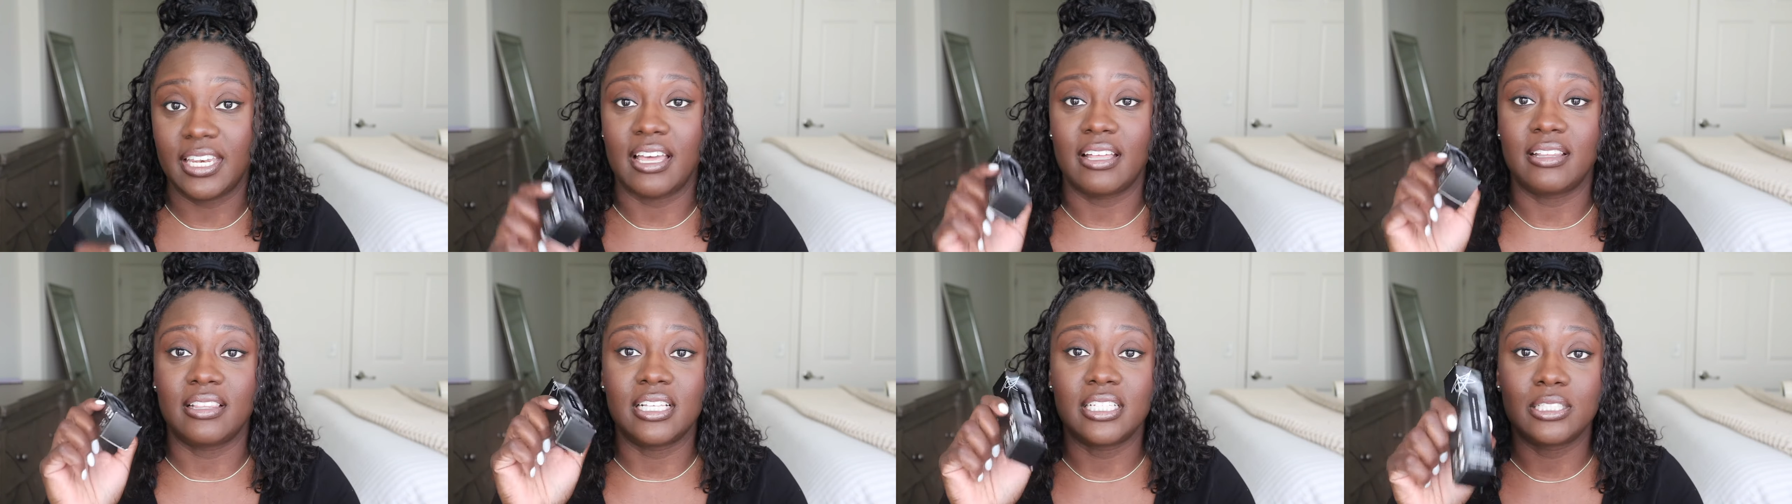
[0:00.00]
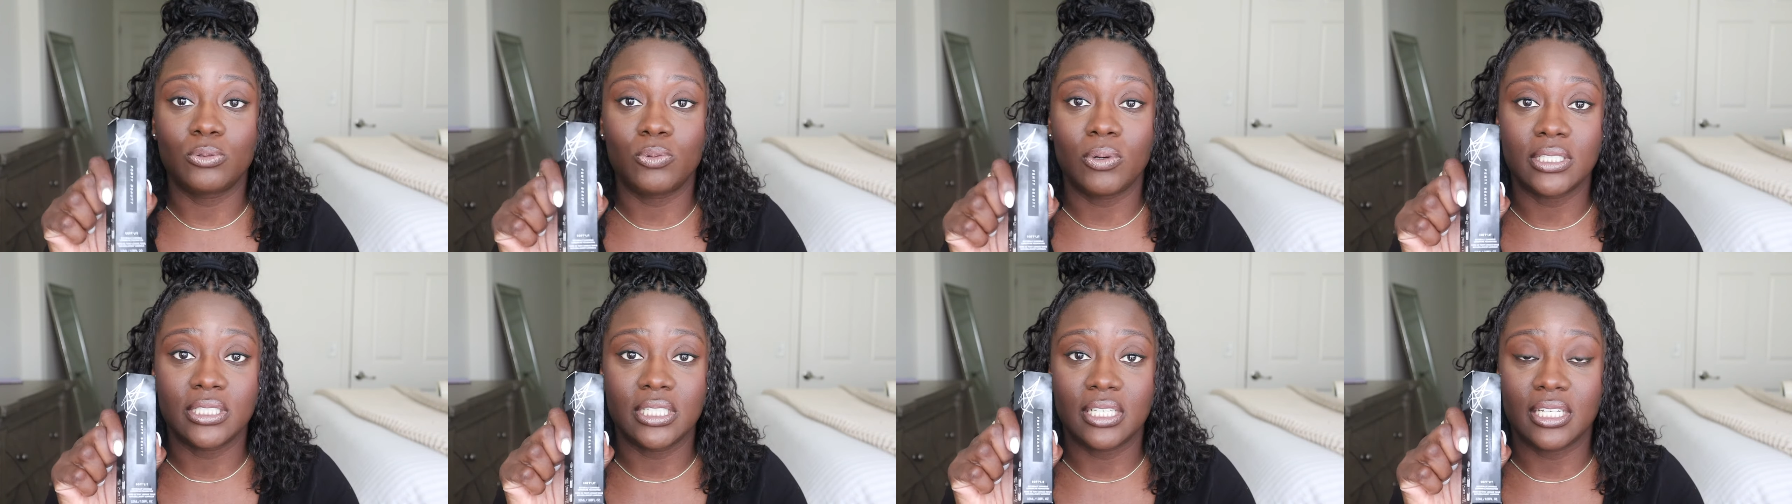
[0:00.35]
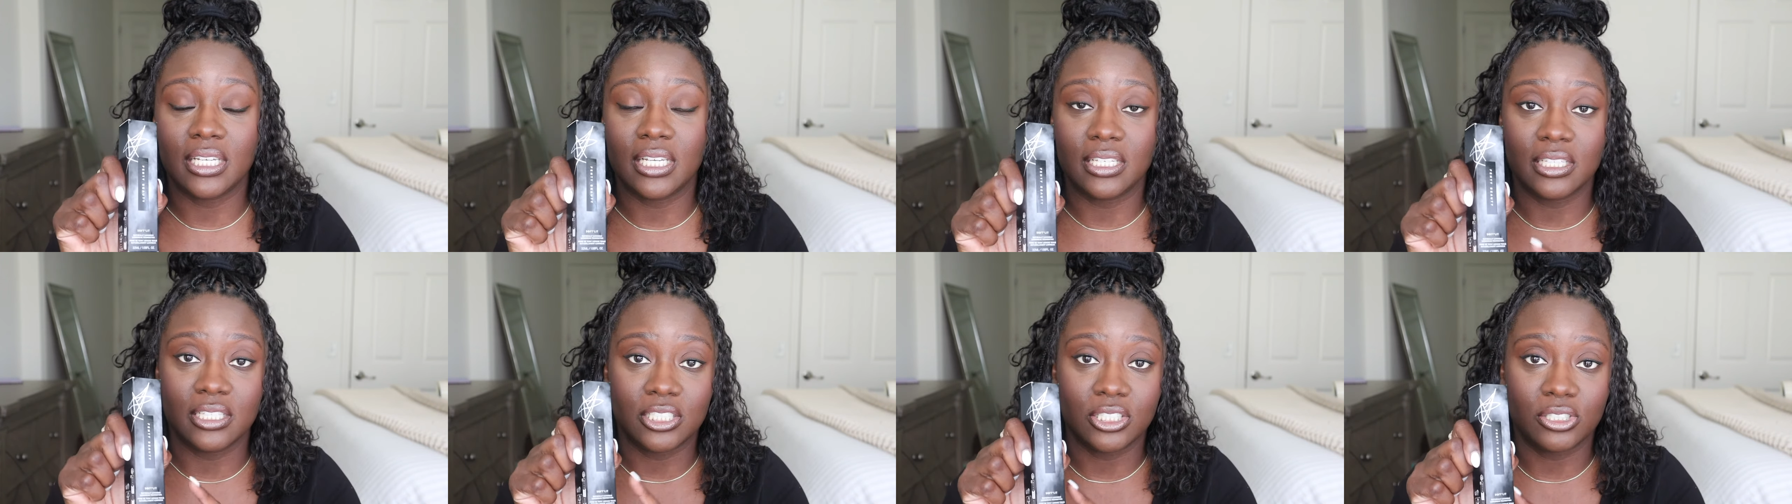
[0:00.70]
Now, this wasn't
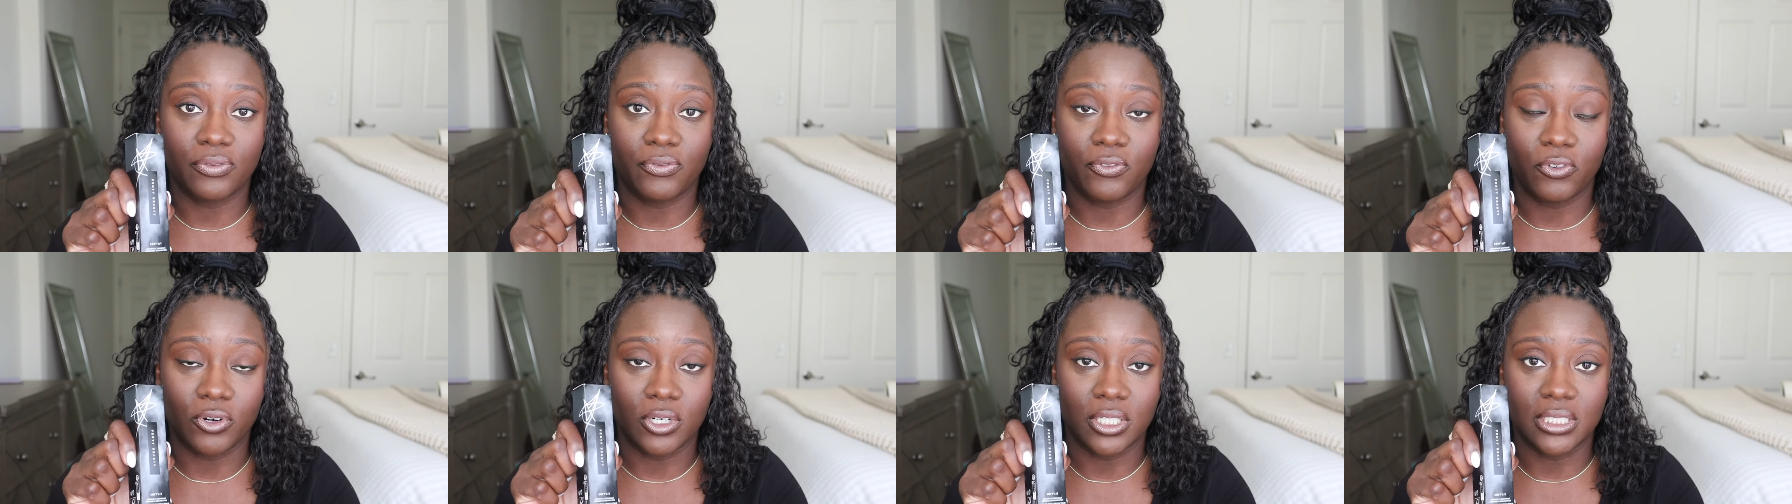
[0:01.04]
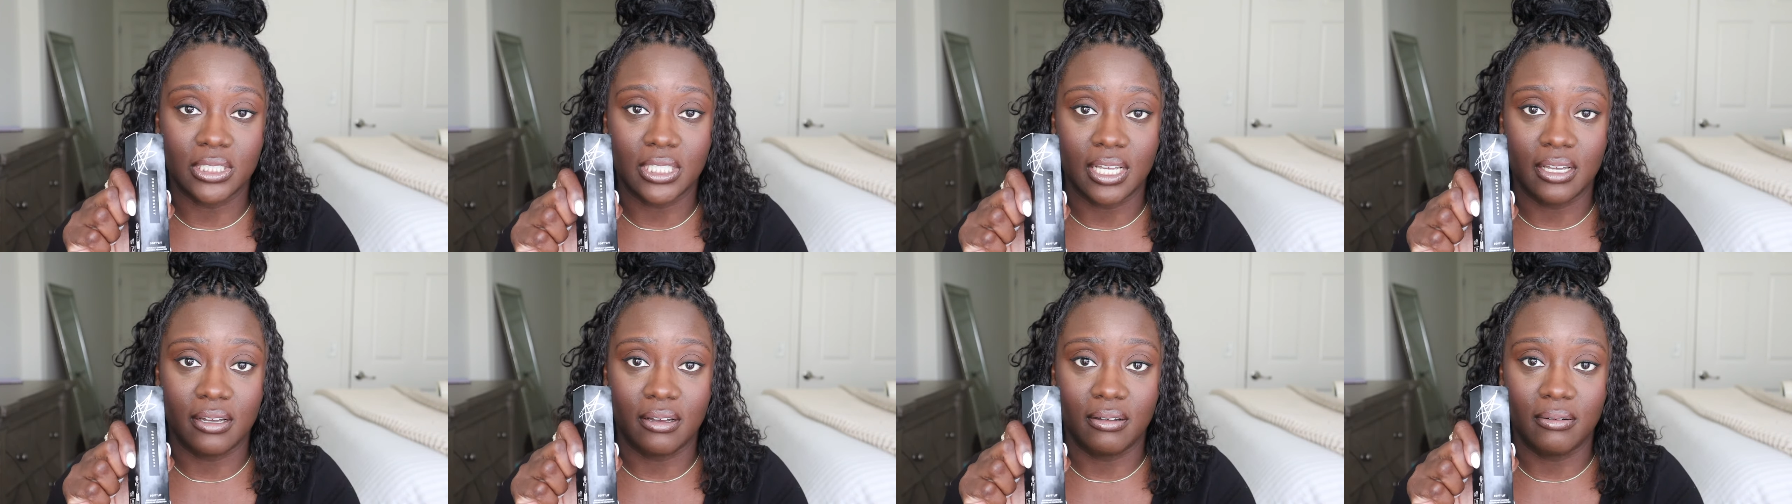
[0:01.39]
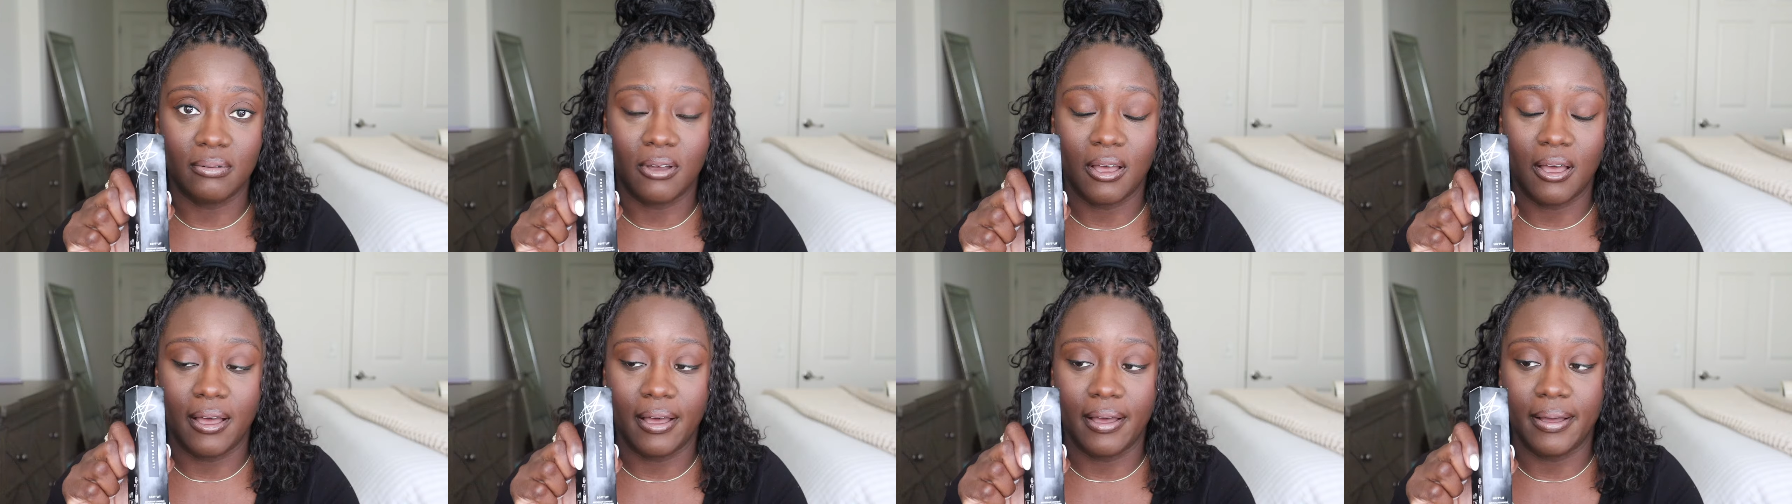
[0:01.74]
in the Sephora sale,
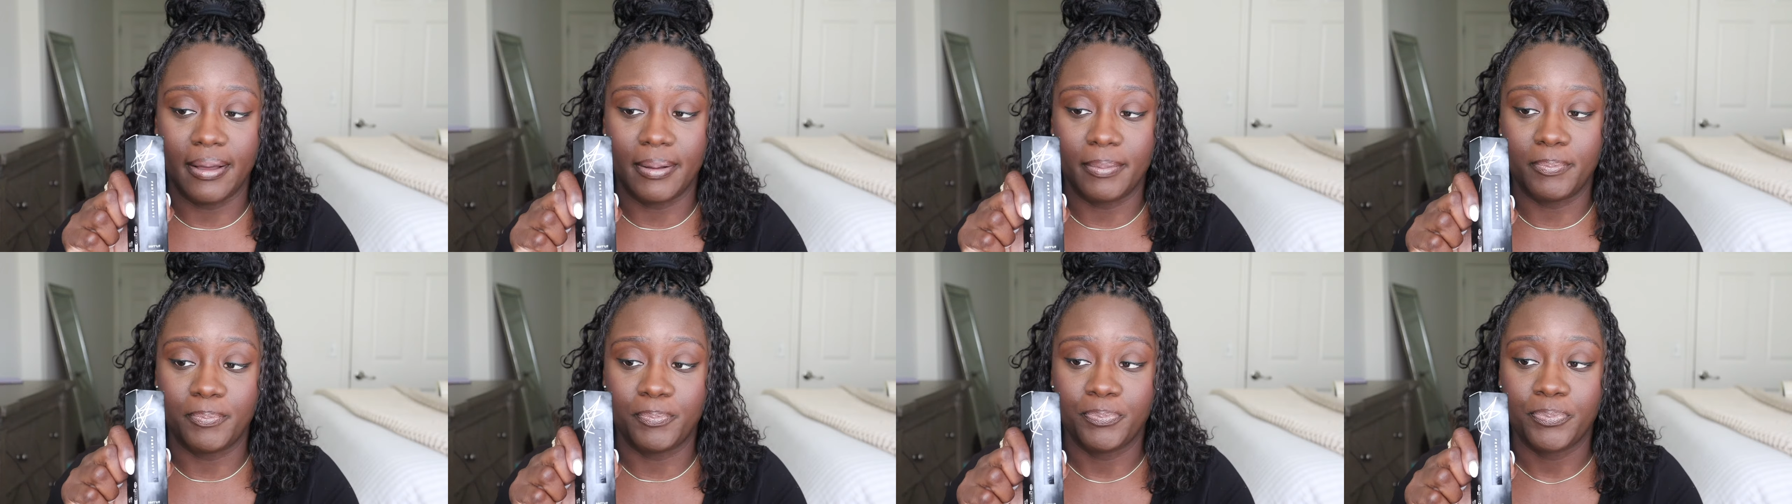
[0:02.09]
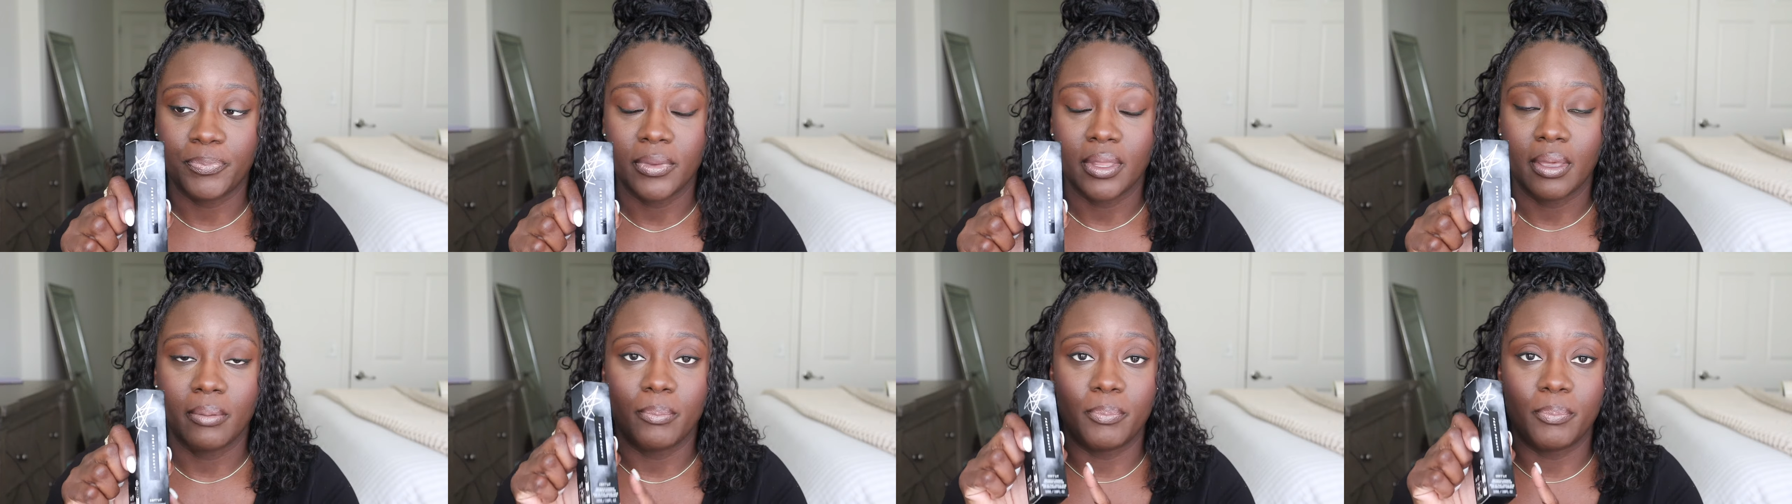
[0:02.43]
um,